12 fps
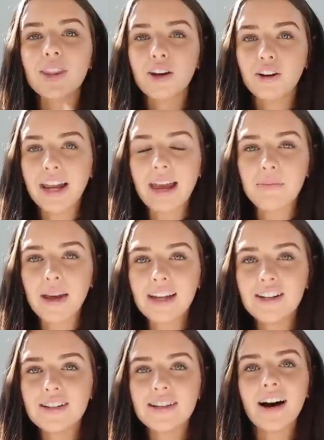The create
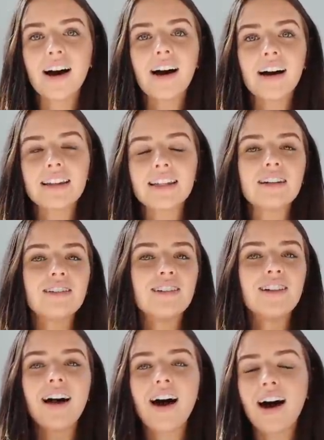pages are
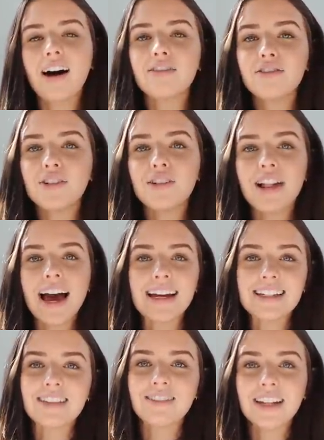little artful
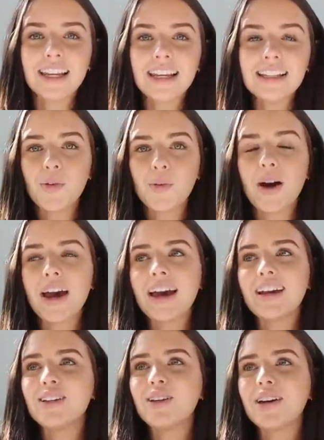activities
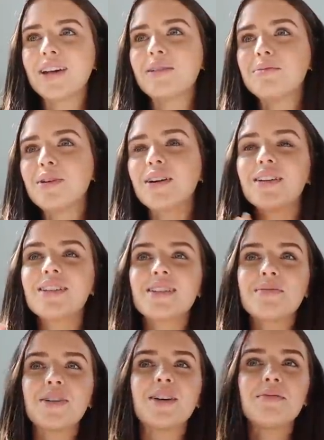where you can put on
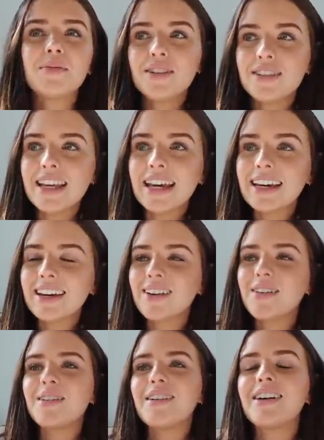some good music
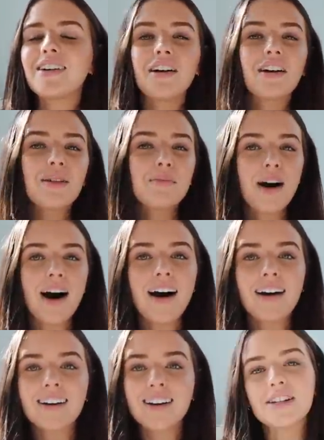or go to the
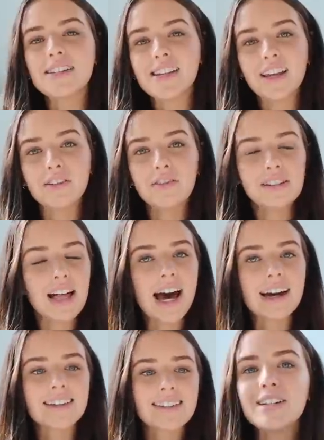park or just sit and
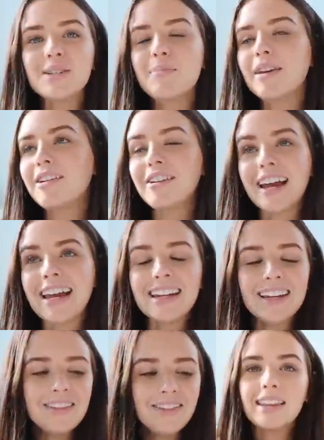relax and just be
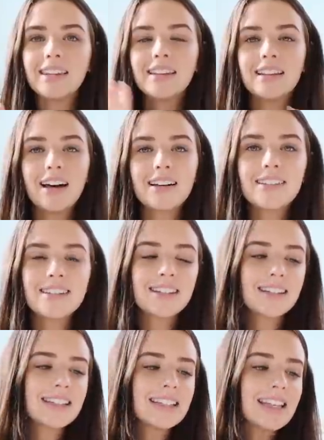creative. And then the last
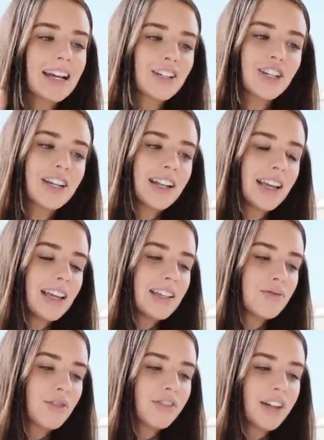section
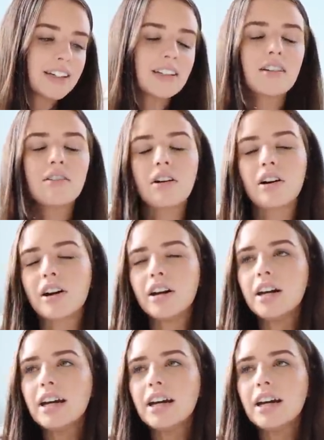is reflect and grow.